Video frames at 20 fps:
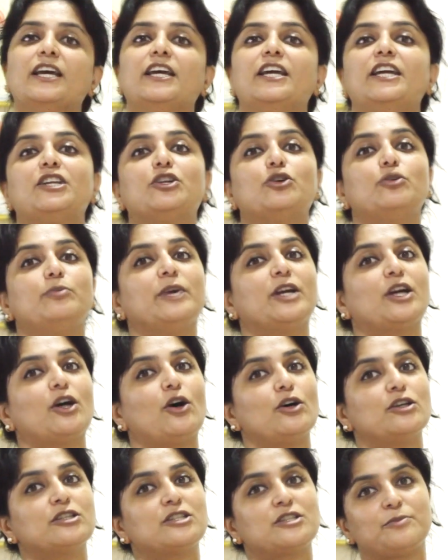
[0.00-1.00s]
it could be
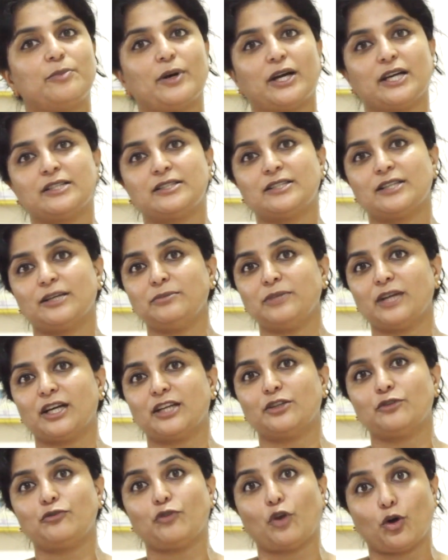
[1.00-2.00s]
caused by some
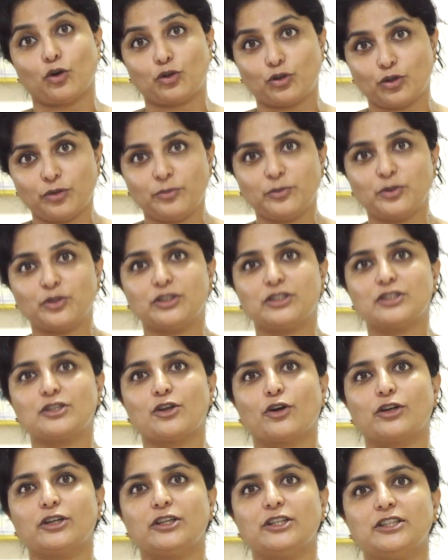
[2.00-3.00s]
kind of autoimmune
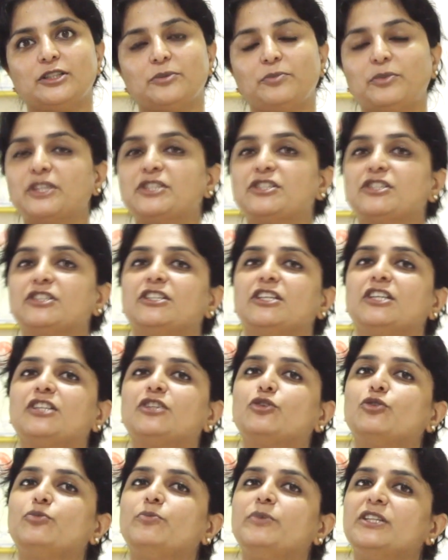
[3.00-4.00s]
disorder in the patient,
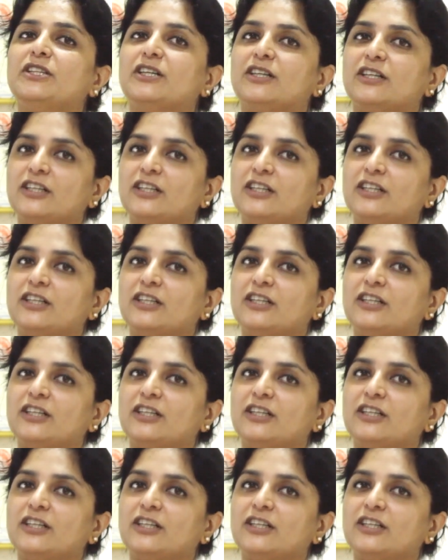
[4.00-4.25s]
it could be the